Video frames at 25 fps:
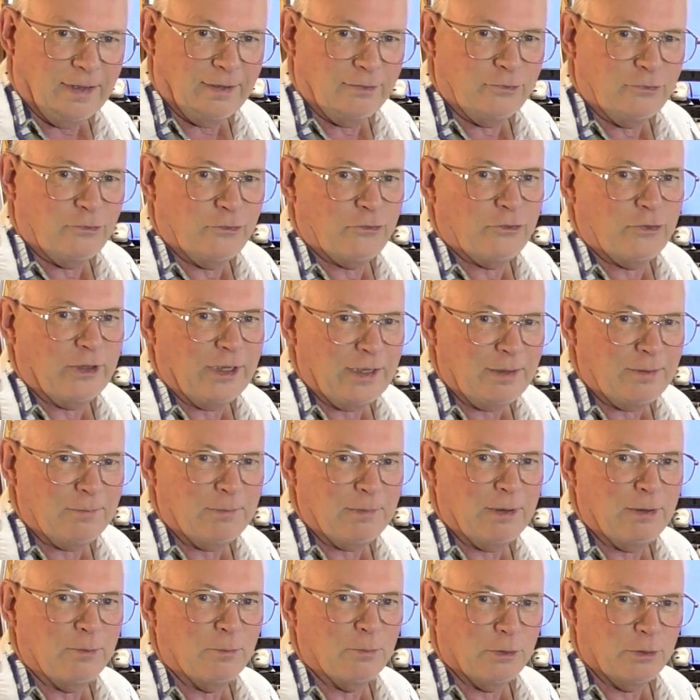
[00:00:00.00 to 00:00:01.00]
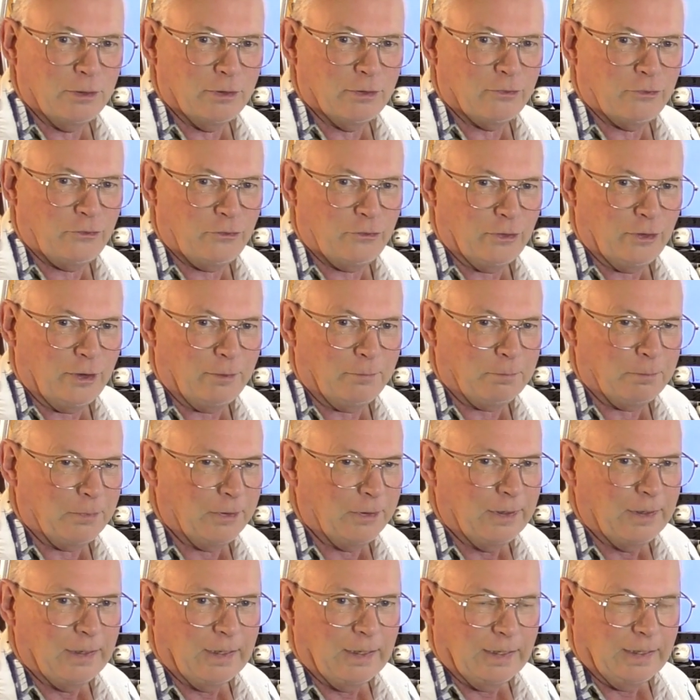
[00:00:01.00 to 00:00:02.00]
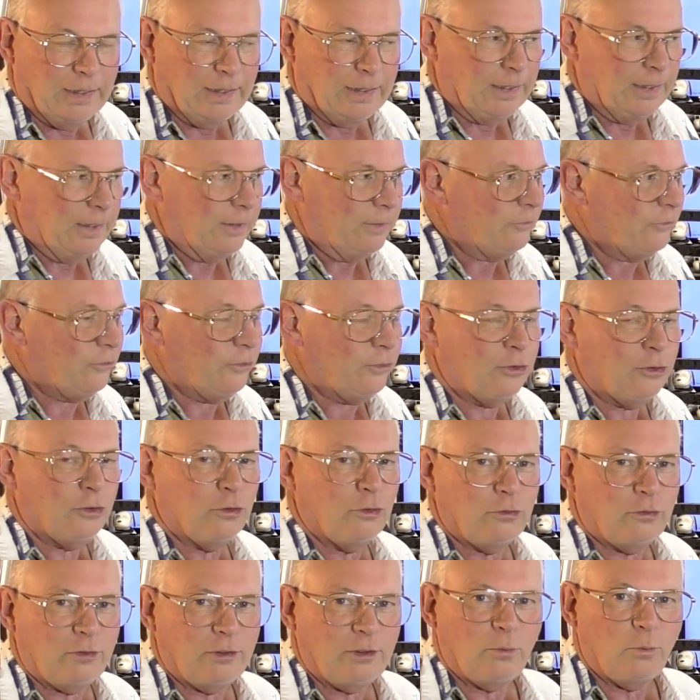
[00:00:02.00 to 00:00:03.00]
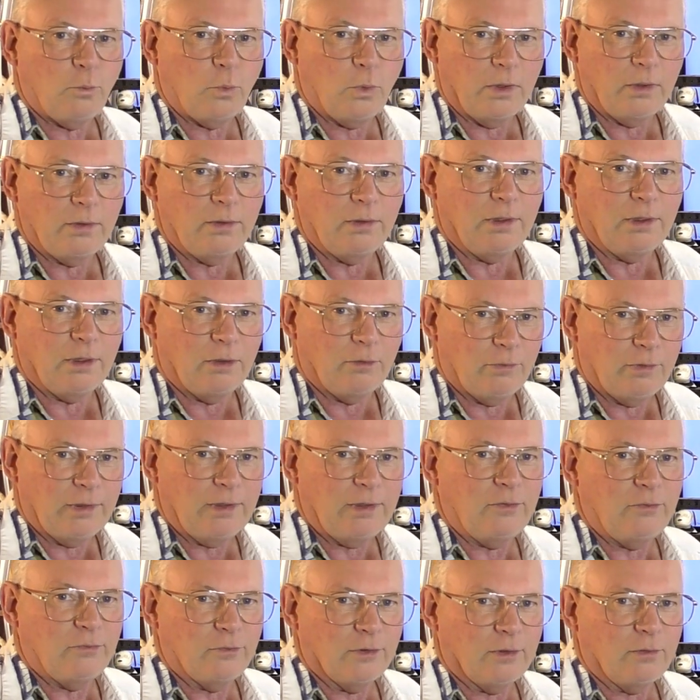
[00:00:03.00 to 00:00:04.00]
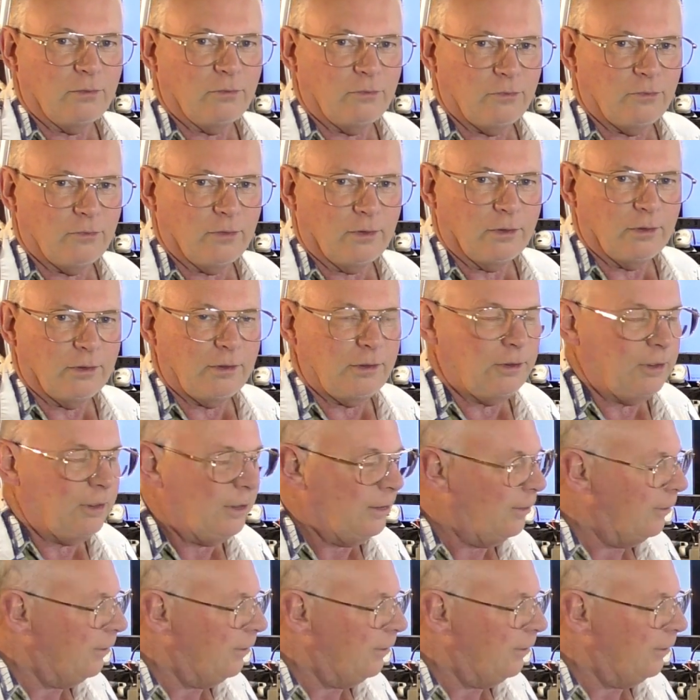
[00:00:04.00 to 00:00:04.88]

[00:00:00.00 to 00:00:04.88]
and steamy workshop. It's 31 degrees outside.